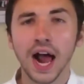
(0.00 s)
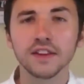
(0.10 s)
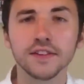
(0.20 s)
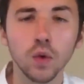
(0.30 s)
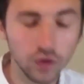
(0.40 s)

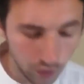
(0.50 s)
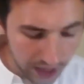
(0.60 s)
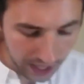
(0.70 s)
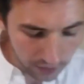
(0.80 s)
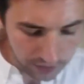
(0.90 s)
And so what's
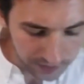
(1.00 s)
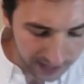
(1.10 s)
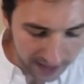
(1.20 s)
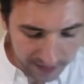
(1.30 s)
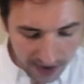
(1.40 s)
really
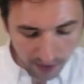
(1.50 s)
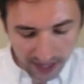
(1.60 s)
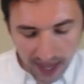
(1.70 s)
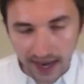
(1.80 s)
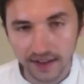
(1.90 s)
interesting there
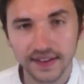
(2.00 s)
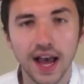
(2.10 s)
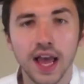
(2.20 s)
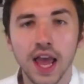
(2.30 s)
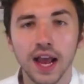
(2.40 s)
again is
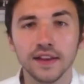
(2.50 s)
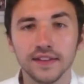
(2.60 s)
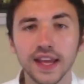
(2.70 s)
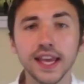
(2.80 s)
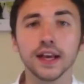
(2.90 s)
that
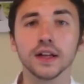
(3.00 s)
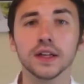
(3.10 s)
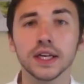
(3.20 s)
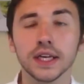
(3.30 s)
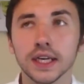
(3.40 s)

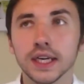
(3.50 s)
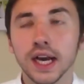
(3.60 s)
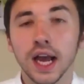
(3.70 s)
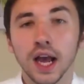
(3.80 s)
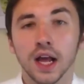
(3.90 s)
Ezekiel,
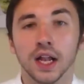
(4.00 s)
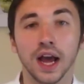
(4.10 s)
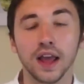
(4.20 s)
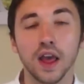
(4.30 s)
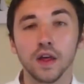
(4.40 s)

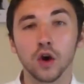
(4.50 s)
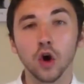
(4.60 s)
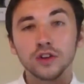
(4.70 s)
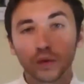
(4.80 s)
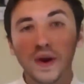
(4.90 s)
like
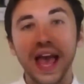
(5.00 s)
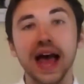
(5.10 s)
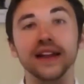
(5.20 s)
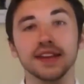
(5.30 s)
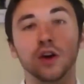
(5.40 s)
God's
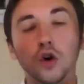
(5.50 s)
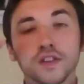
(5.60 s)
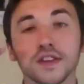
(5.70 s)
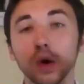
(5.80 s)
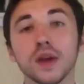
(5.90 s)
reality,
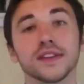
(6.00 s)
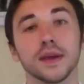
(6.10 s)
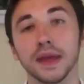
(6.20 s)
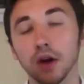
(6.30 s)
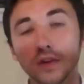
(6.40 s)
God's doing
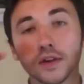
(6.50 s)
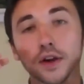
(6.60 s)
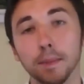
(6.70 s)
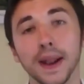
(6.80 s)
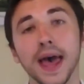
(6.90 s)
something. God's
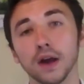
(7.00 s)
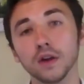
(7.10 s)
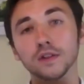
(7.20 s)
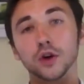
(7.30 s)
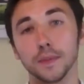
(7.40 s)
got a plan.
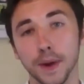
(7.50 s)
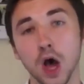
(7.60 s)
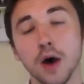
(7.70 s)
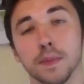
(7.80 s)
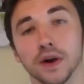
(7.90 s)
God's got a
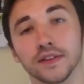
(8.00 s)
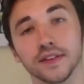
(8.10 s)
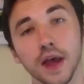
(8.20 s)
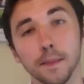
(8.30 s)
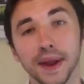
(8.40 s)

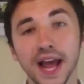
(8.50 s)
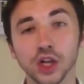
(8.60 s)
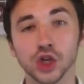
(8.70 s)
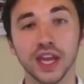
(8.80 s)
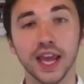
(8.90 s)
purpose. But
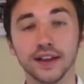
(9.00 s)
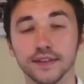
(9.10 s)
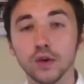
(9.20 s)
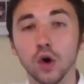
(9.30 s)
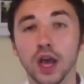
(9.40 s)
actually,
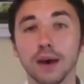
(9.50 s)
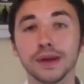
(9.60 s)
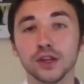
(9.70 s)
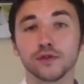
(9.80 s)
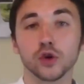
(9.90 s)
it's not
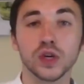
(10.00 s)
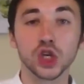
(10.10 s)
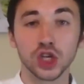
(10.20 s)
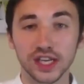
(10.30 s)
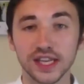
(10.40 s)
coming to
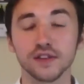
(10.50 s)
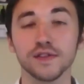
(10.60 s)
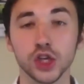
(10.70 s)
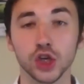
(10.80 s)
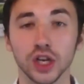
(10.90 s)
fruition in this
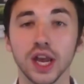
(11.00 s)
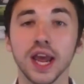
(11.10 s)
vision